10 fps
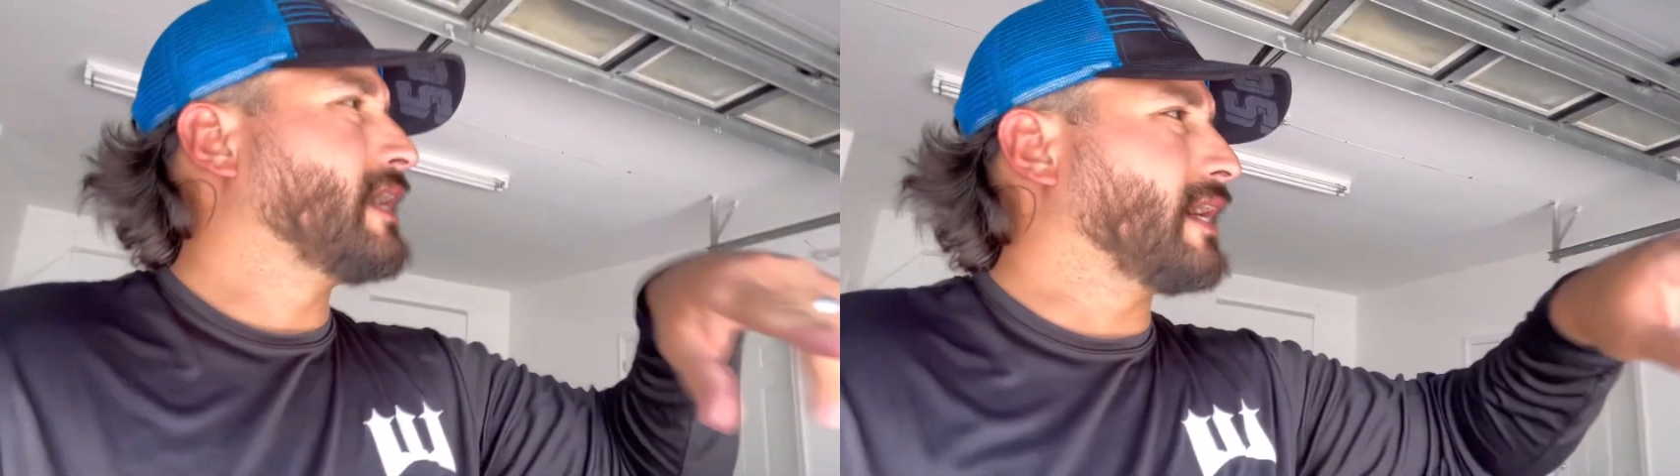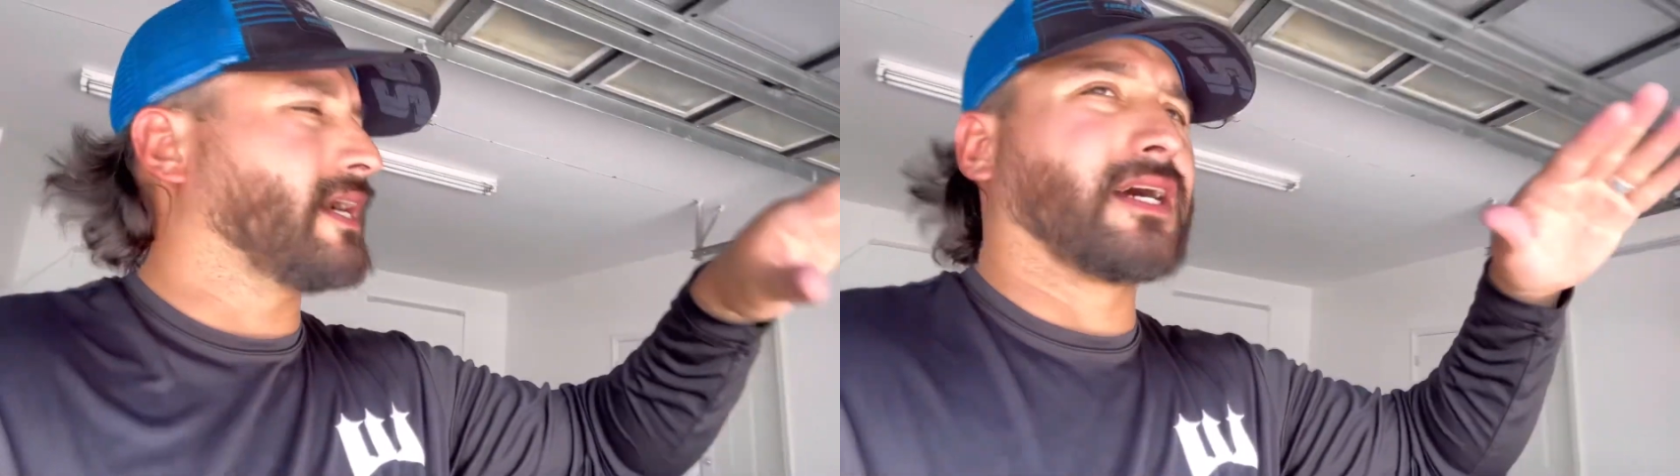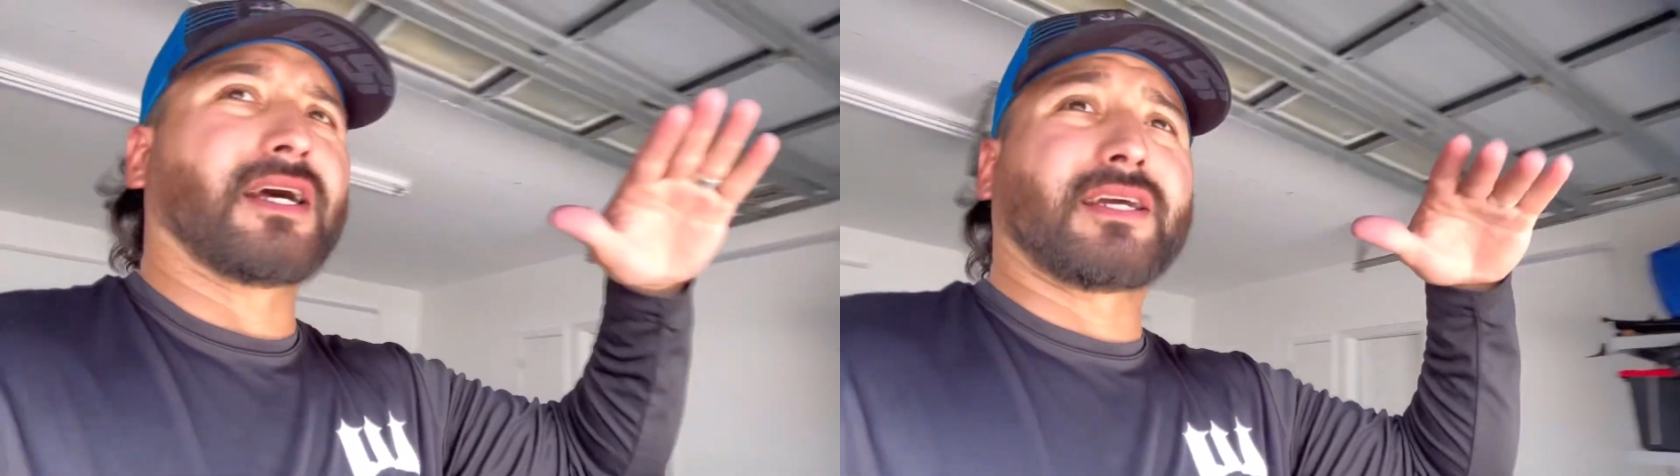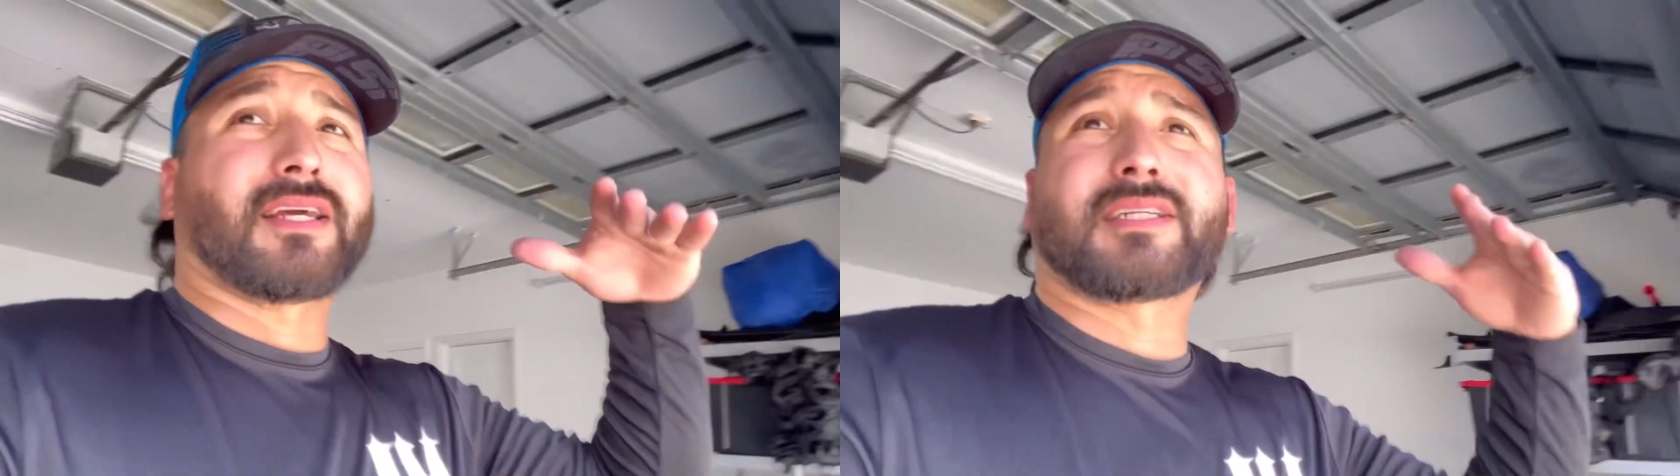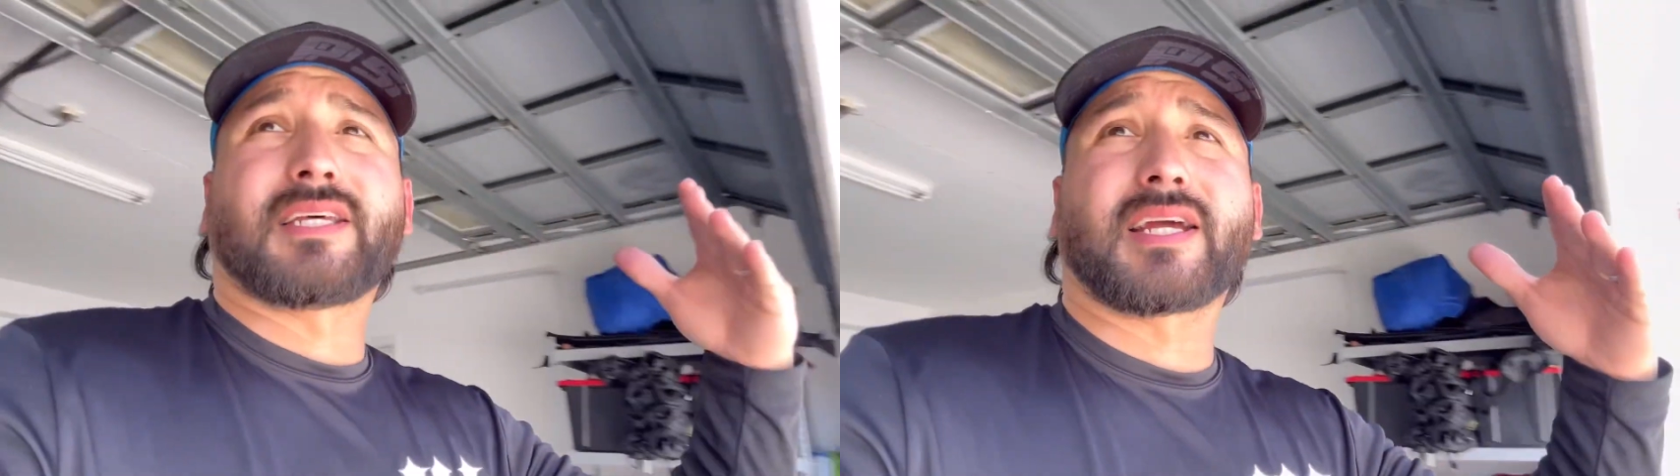
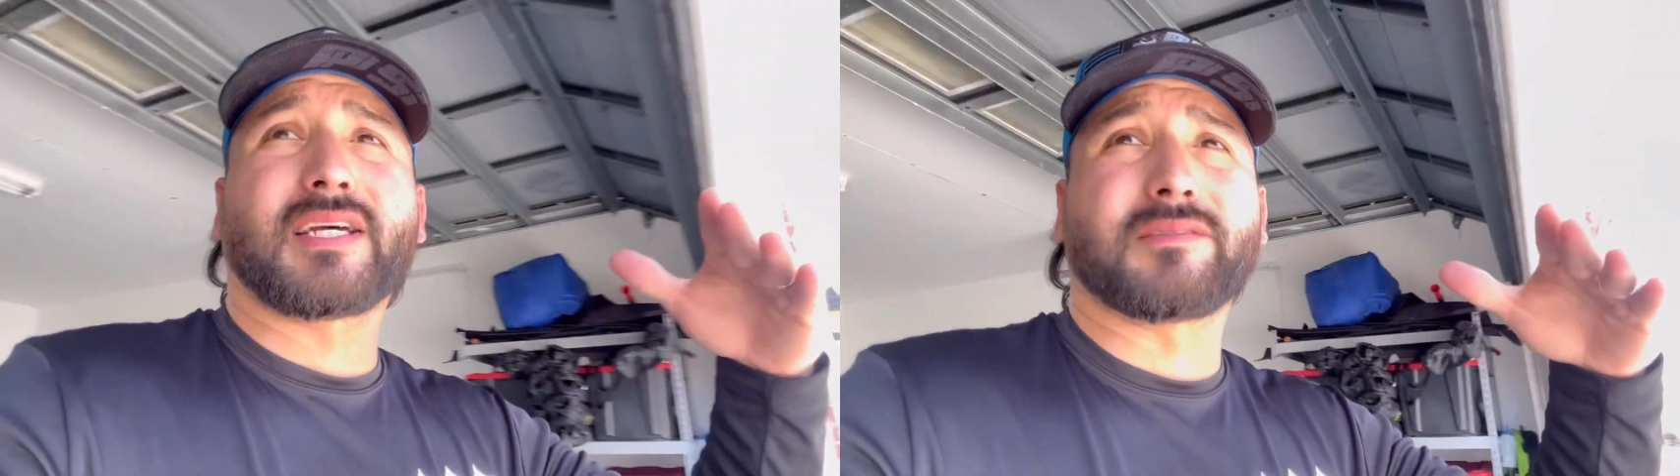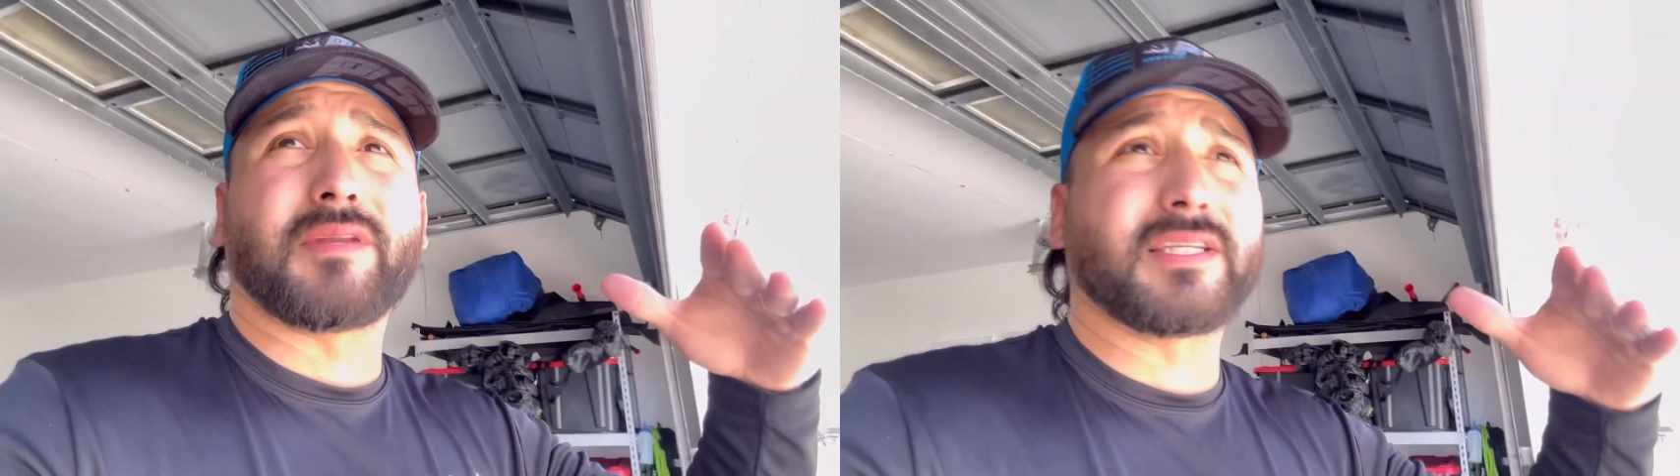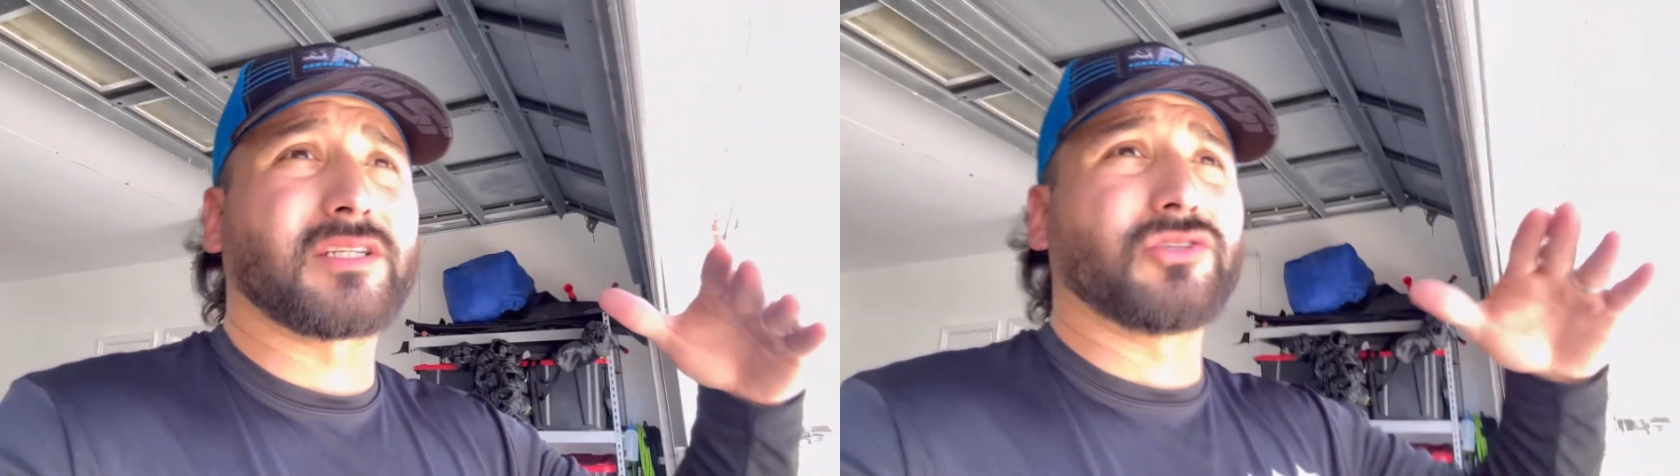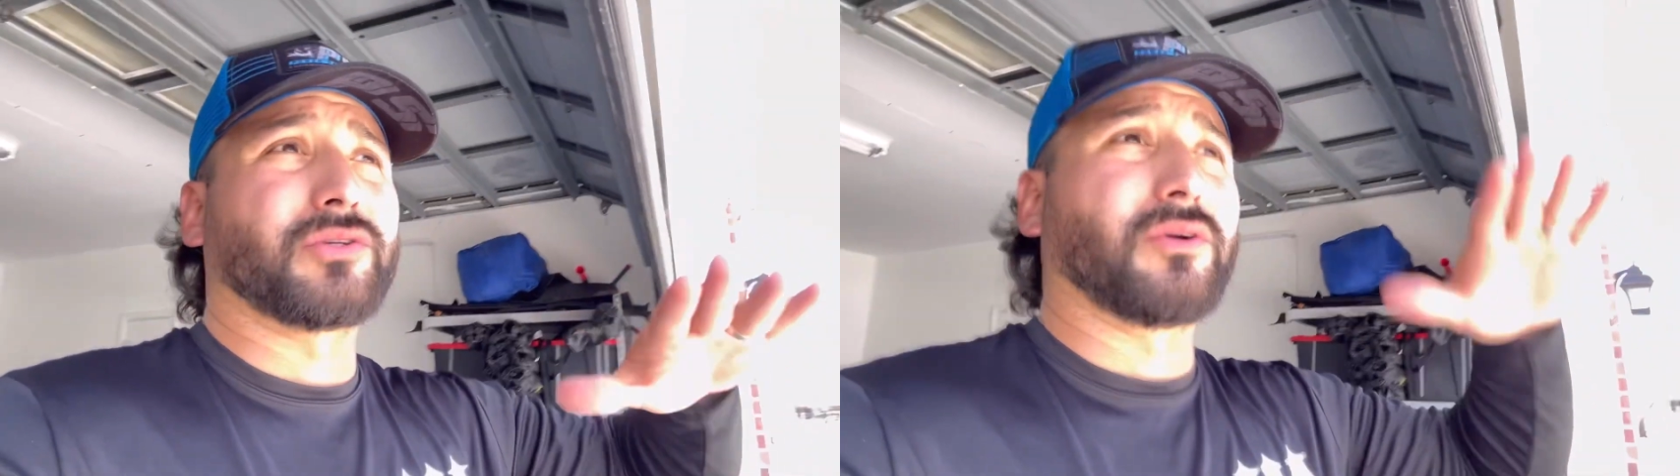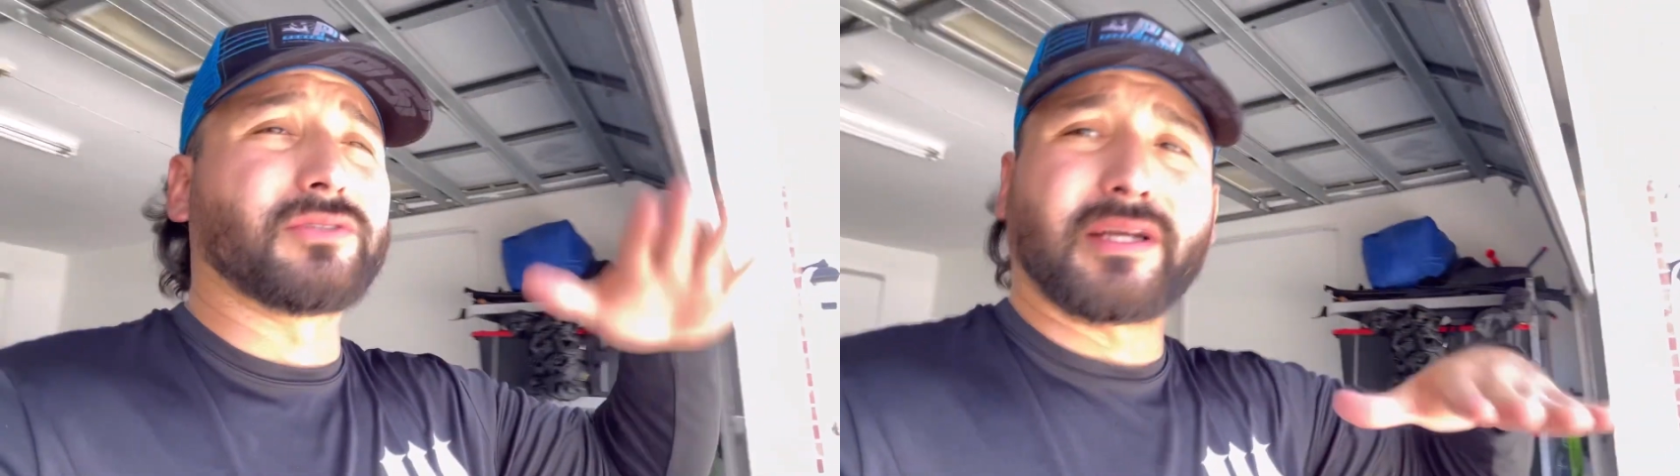Like I said, I got some nice country
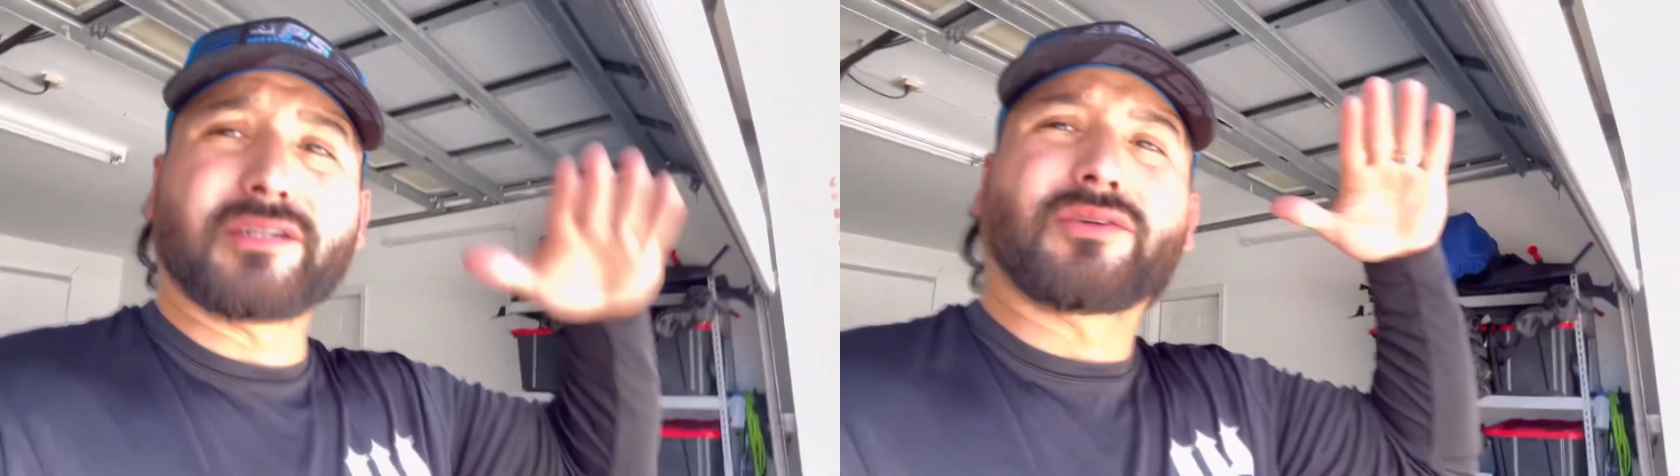roads out here,